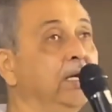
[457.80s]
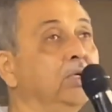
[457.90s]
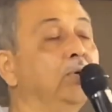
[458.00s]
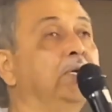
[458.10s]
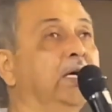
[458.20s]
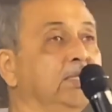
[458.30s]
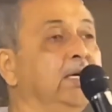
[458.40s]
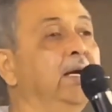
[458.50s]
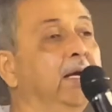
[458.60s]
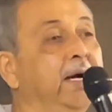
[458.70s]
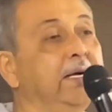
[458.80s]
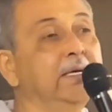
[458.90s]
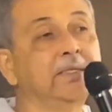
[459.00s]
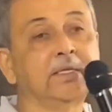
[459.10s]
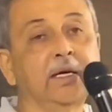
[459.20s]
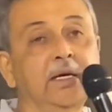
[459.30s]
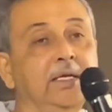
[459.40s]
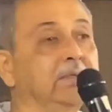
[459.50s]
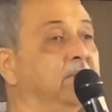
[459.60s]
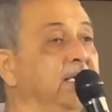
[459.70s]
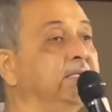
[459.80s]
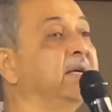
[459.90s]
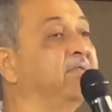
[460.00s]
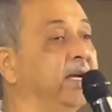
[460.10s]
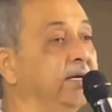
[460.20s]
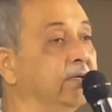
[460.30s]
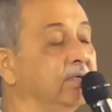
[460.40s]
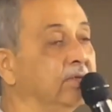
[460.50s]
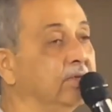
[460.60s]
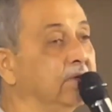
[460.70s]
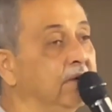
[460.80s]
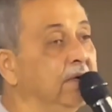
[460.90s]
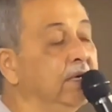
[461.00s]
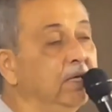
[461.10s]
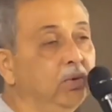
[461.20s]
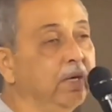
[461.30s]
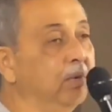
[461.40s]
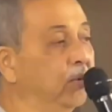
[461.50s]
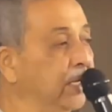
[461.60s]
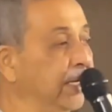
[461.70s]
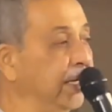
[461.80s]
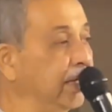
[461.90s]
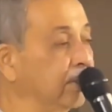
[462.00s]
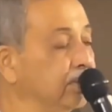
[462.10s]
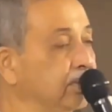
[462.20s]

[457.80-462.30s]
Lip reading: So tungsten light is my safe light. You can work in it.